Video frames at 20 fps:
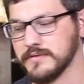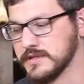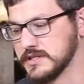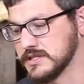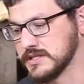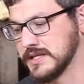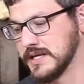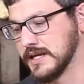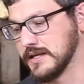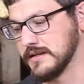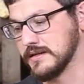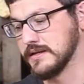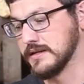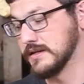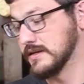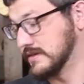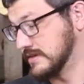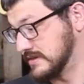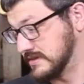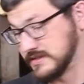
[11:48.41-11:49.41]
this kit,
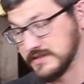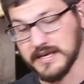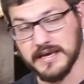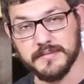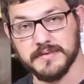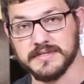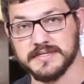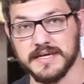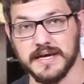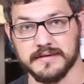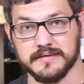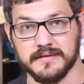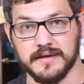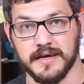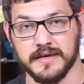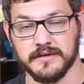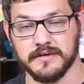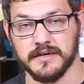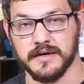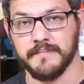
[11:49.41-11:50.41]
same exact that
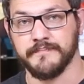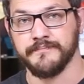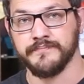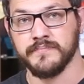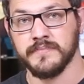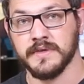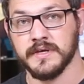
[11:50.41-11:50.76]
I got,